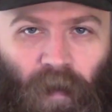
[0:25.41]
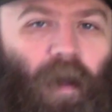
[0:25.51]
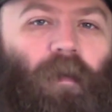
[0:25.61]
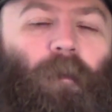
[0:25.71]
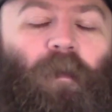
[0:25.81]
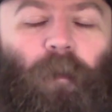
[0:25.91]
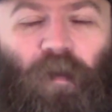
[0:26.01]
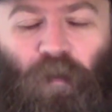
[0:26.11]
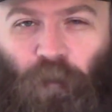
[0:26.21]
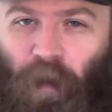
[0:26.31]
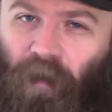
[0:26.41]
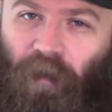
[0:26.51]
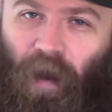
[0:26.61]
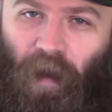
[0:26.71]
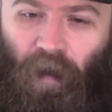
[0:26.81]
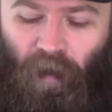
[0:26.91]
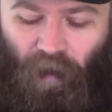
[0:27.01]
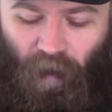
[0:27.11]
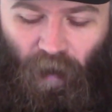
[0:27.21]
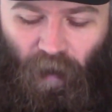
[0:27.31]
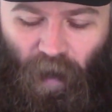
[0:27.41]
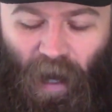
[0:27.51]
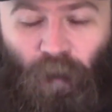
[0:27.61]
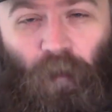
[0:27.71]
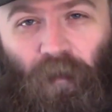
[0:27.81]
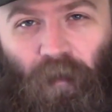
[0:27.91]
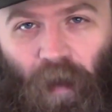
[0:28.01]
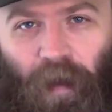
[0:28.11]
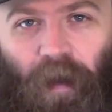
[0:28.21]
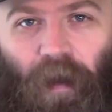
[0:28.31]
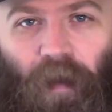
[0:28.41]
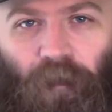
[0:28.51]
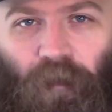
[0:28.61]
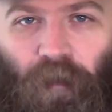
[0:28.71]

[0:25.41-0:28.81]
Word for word: Got something special for you today. I was lucky enough